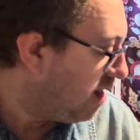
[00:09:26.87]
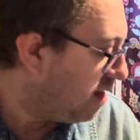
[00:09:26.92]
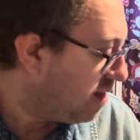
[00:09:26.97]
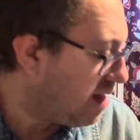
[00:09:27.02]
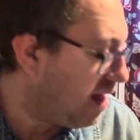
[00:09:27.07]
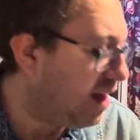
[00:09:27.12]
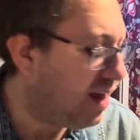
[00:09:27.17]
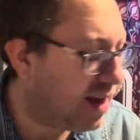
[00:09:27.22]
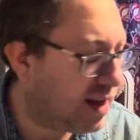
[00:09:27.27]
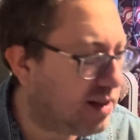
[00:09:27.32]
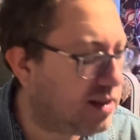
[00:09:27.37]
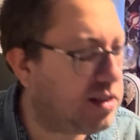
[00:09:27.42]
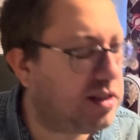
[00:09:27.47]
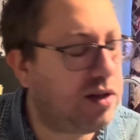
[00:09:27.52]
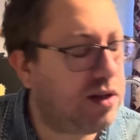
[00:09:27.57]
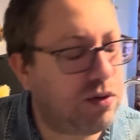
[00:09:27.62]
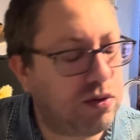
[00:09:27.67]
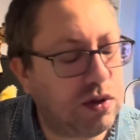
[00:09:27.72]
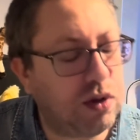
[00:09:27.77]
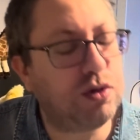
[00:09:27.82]
that it can
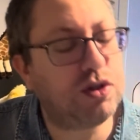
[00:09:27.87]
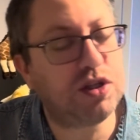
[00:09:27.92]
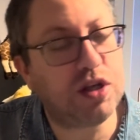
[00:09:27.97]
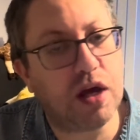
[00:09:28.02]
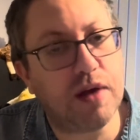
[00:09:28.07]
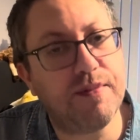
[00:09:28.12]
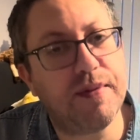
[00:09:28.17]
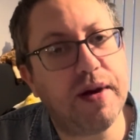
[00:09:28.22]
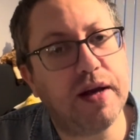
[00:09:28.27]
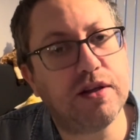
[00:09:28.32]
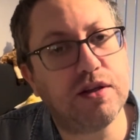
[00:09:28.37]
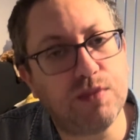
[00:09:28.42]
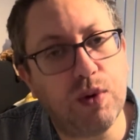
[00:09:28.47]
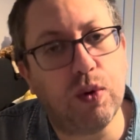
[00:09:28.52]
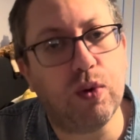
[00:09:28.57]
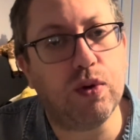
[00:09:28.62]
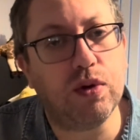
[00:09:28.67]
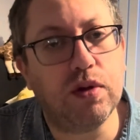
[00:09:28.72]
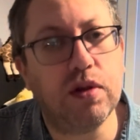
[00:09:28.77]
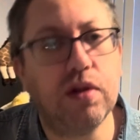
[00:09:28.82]
still do so much
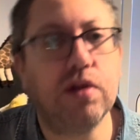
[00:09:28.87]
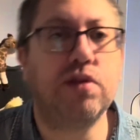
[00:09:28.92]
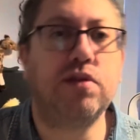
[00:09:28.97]
more